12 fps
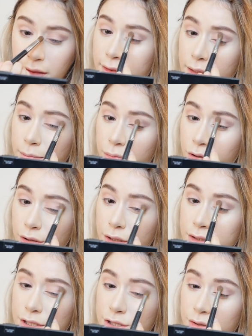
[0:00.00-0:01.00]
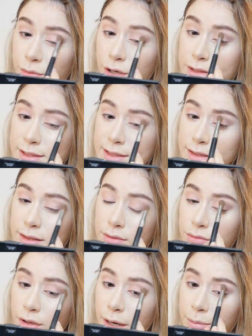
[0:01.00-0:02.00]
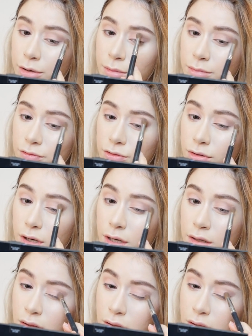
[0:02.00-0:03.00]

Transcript: and then pull it towards where I put it before.